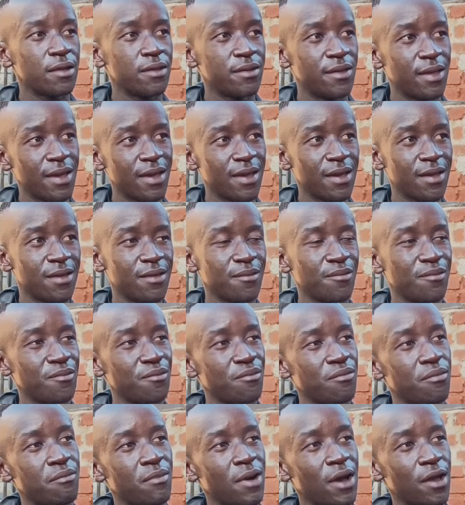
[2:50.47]
then
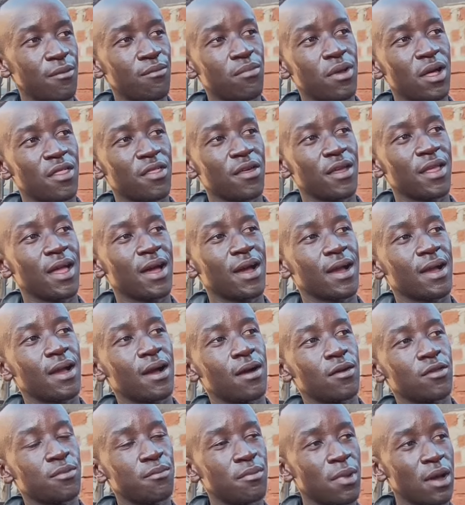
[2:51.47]

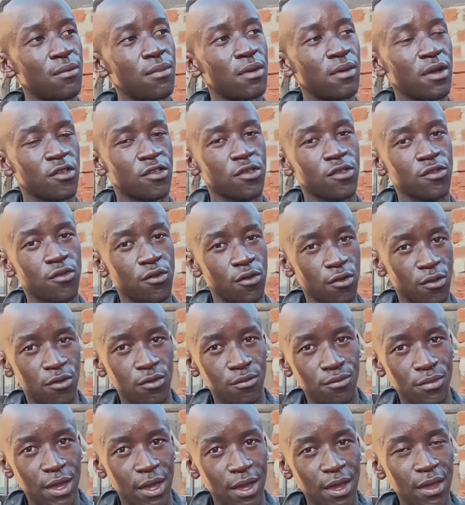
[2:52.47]
my brother, she told
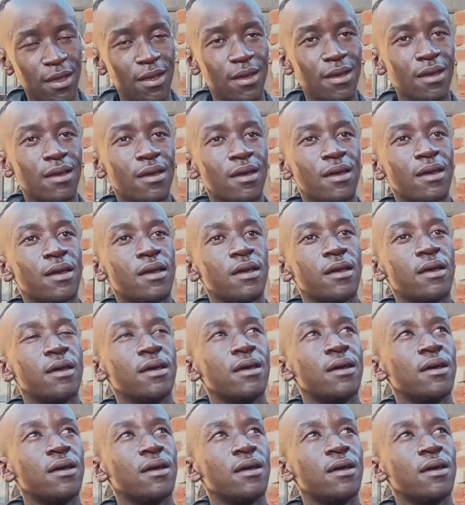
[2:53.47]
me, like, welding,